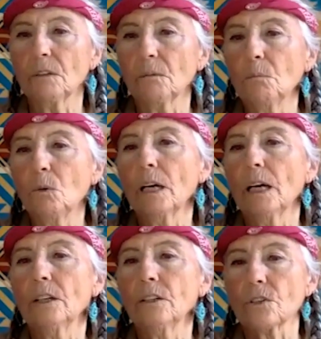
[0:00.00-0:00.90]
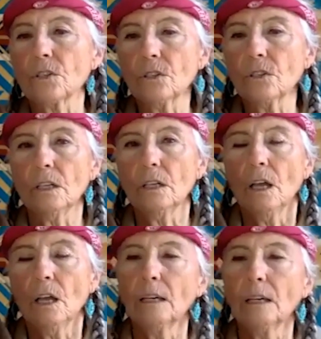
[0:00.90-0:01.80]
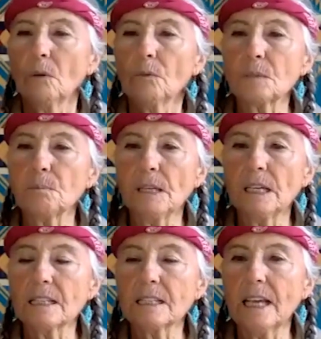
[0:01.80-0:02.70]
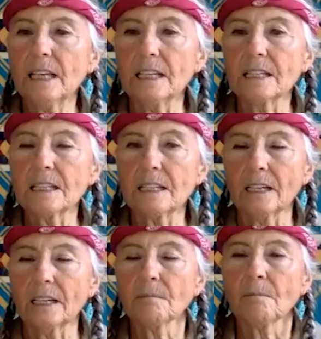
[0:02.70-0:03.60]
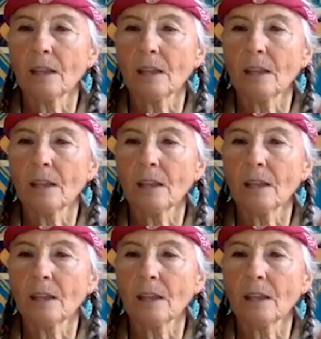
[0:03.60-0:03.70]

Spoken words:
the more I understood that what was being said is that